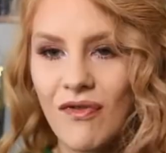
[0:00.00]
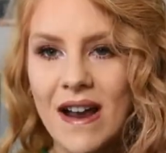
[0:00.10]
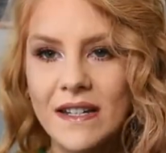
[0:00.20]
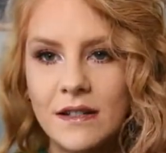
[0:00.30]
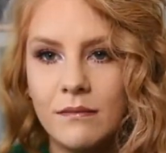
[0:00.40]

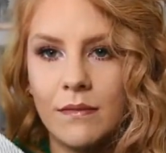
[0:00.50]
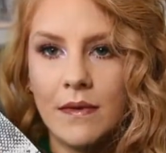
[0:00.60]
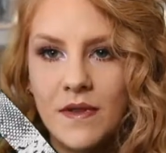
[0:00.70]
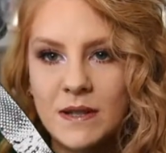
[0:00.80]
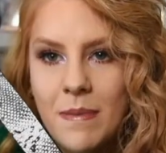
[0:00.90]
Random.
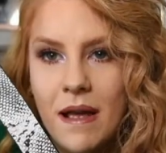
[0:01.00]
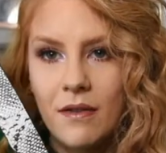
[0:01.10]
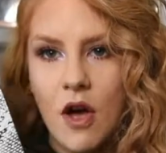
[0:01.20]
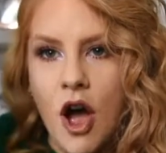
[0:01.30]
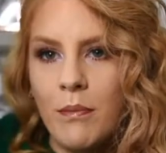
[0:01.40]
This
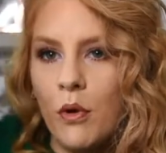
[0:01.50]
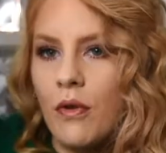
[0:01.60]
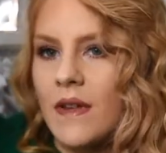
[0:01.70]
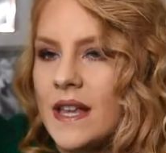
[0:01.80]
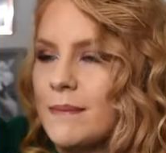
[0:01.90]
belt, I
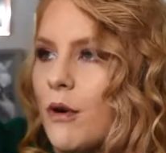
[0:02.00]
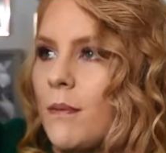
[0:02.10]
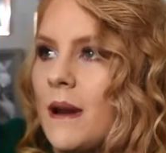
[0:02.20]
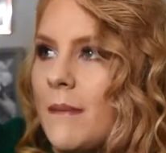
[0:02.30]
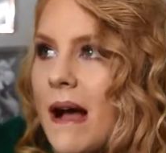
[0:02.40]
bought this
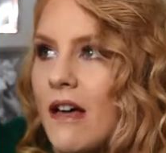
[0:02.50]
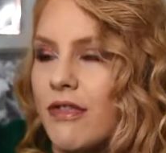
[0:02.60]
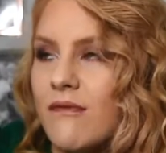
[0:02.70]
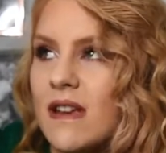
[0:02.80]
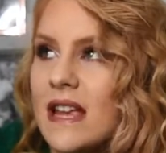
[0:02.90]
probably
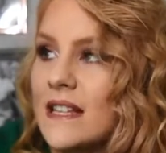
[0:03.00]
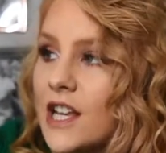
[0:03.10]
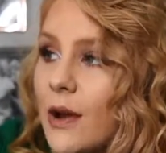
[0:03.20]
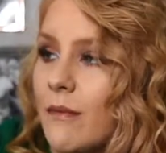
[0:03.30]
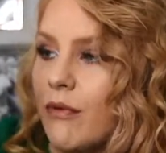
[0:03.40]
about 3 years
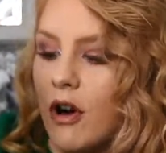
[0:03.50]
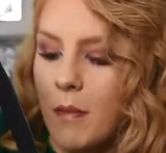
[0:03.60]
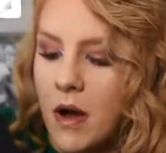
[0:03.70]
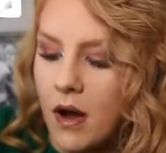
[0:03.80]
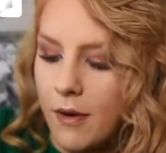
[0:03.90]
ago in
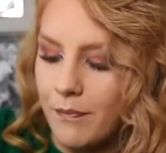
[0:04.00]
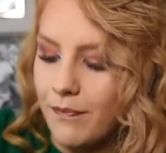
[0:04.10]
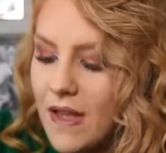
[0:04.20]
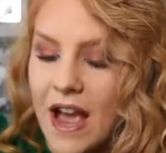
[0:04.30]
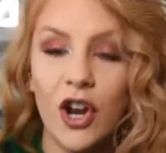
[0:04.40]
Primark,
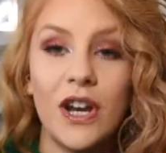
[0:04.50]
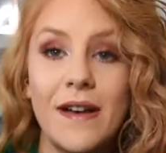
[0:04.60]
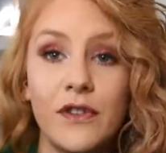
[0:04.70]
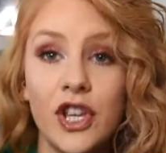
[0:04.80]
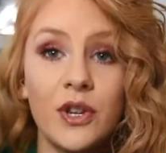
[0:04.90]
and I
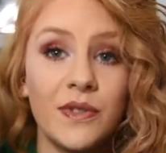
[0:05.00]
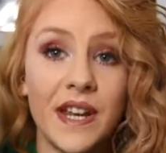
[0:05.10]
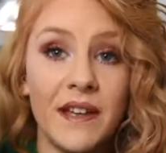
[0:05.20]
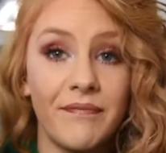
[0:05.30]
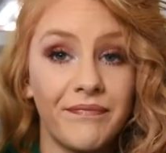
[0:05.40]
never used
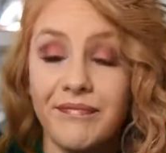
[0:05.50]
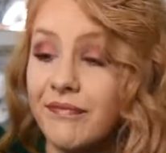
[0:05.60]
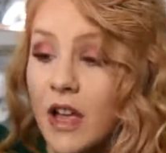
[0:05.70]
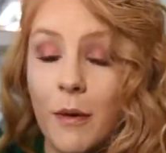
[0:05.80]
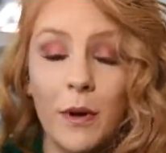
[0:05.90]
it.
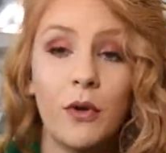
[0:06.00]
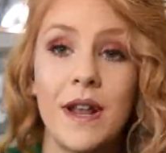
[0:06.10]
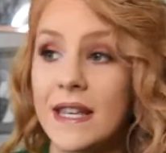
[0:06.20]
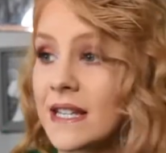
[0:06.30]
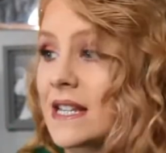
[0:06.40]
I'll be
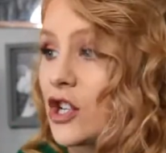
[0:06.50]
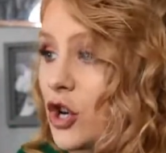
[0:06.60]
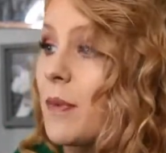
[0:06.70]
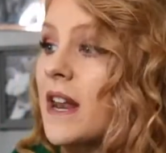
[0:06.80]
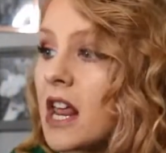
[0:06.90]
honest, it's
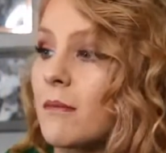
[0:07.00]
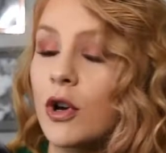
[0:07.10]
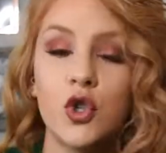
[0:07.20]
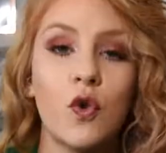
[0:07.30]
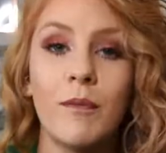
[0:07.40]
literally been in
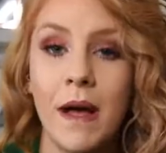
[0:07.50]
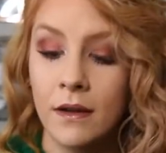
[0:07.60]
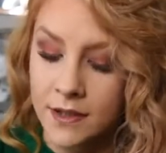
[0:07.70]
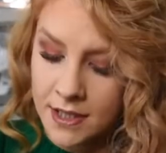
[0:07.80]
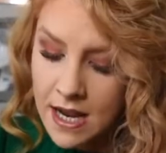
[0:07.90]
my drawer of
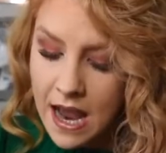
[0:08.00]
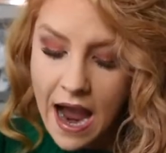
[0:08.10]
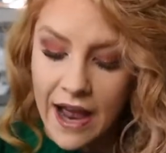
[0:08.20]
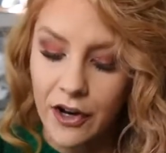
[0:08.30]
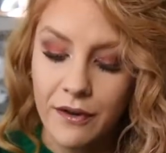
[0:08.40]
belts,
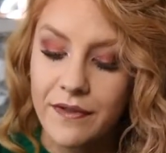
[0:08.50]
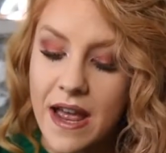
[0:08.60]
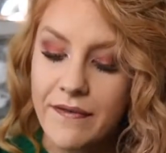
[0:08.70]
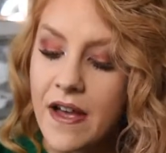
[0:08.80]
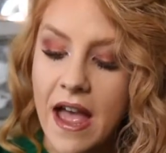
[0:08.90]
and I've
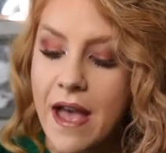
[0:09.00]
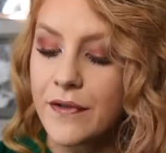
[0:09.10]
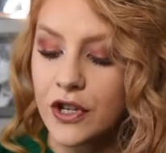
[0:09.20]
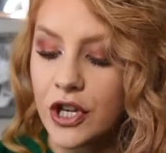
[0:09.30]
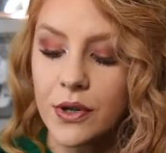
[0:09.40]
never,
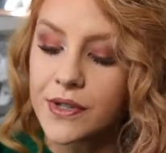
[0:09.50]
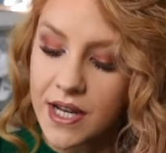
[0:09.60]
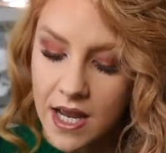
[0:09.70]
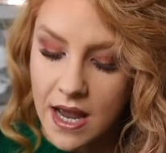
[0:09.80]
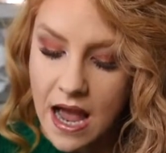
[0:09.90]
ever
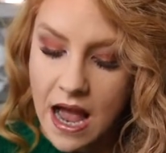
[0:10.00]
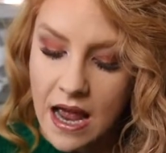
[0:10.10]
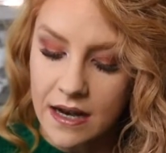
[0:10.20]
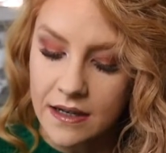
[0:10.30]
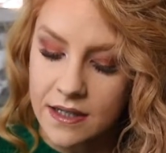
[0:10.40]
used it.
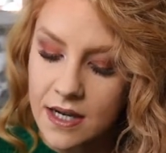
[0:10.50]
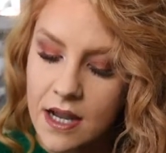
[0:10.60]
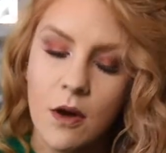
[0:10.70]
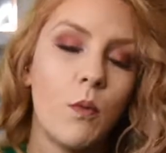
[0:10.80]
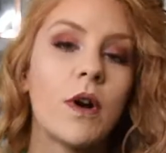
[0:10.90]
And
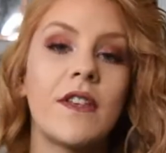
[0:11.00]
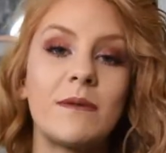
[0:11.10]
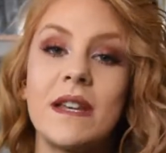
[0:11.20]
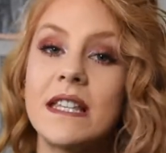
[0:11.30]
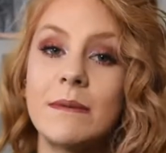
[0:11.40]
one of
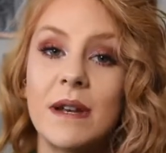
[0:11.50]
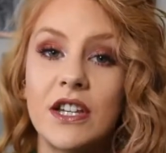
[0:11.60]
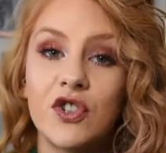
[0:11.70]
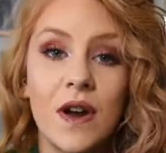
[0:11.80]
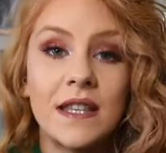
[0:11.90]
this season's
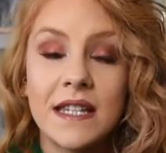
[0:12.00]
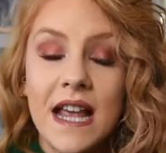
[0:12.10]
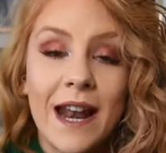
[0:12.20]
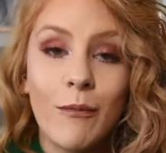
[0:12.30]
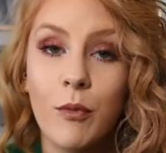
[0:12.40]
biggest trends is
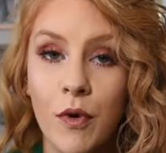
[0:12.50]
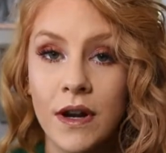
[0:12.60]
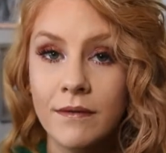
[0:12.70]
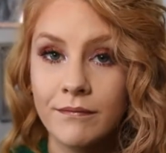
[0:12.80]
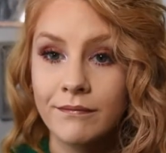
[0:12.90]
animal
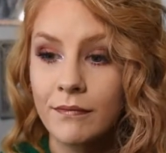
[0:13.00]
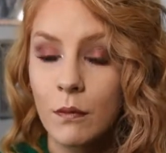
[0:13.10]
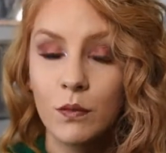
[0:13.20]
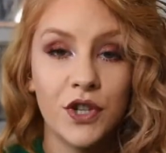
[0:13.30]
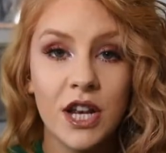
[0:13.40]
print.
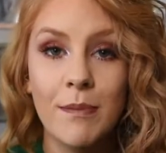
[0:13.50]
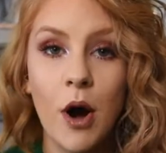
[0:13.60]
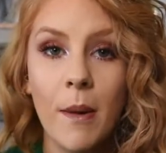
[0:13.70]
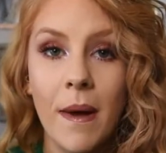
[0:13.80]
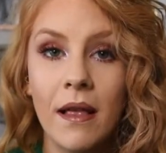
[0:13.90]
Was going to
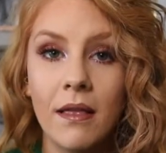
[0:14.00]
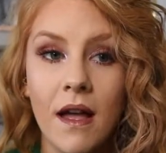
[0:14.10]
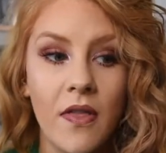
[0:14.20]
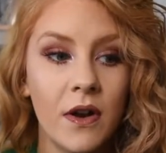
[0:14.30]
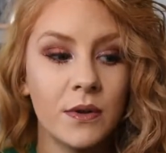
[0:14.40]
buy a belt,
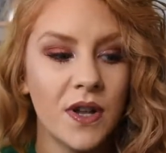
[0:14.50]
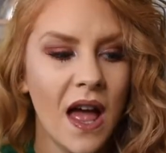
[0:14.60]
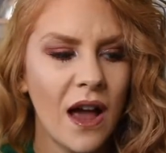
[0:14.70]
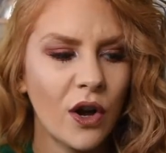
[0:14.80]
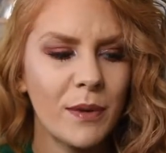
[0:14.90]
and then I was like,
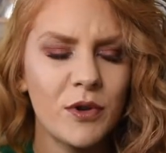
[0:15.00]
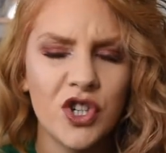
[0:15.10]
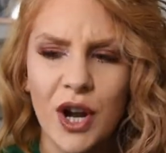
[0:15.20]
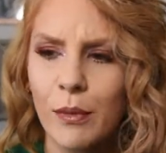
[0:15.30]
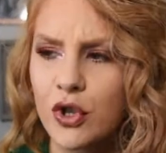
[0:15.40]
hang on, let me
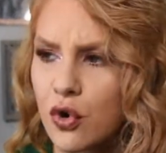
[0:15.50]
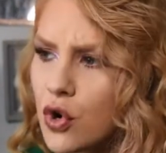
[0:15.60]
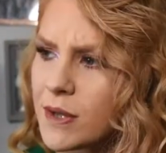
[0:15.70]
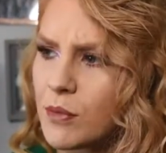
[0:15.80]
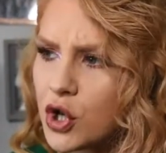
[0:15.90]
just check my drawer
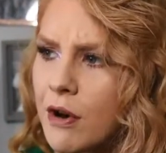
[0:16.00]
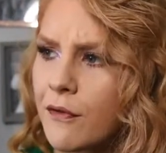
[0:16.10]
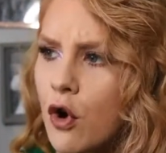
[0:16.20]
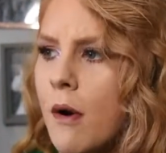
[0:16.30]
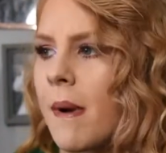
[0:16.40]
because I'm sure
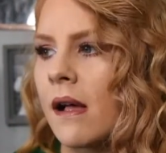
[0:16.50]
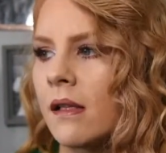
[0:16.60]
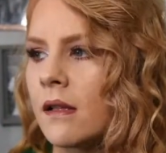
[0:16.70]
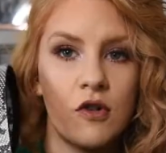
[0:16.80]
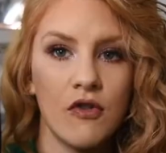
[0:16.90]
I've got a
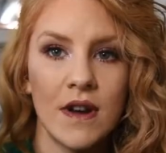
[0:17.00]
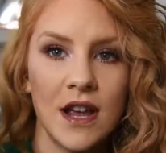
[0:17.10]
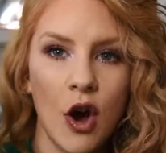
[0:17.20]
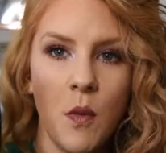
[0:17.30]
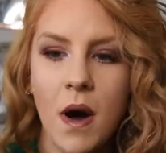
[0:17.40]
belt. Already
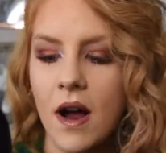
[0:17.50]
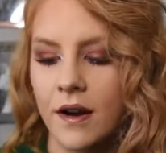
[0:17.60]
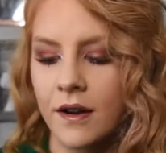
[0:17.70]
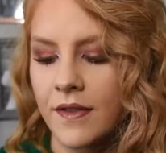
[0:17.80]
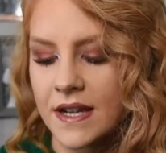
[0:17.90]
got
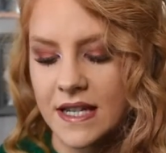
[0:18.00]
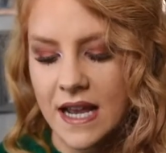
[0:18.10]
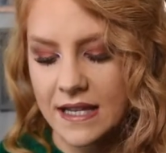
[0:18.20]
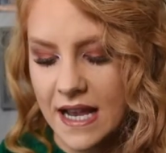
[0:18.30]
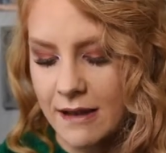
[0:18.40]
one. This
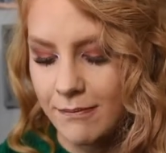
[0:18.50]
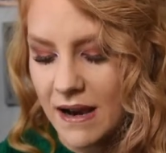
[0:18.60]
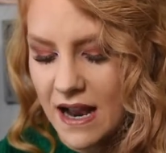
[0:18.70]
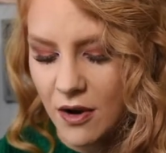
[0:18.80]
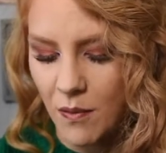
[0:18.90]
is a
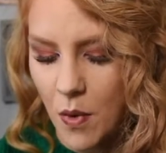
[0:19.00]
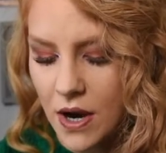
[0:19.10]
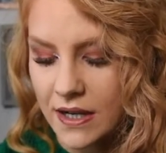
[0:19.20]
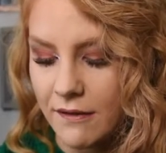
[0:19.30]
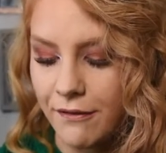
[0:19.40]
black and
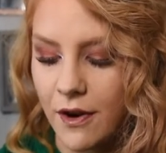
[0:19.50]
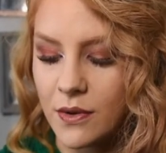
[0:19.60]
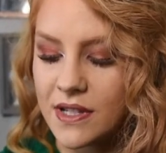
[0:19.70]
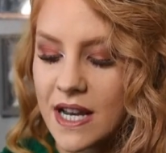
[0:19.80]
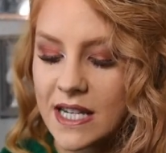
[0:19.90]
white
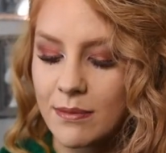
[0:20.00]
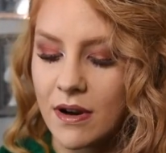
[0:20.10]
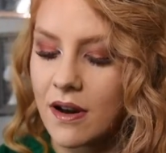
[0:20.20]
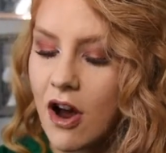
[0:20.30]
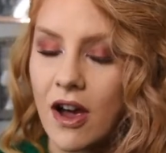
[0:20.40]
faux snake
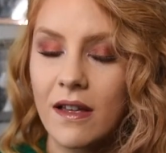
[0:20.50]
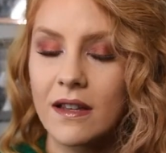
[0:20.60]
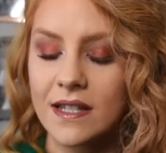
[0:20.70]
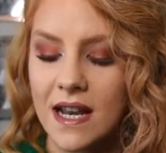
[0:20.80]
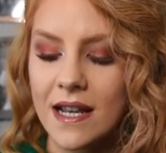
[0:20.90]
print,
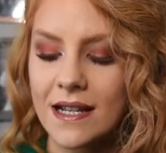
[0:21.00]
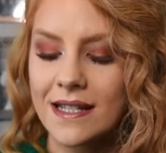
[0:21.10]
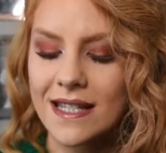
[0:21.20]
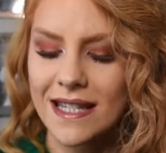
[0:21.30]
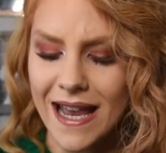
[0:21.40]
snake
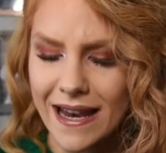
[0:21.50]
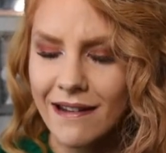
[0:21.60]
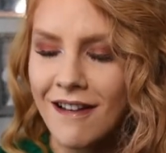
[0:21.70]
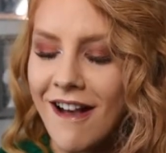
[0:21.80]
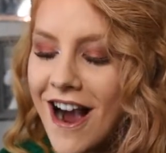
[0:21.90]
skin.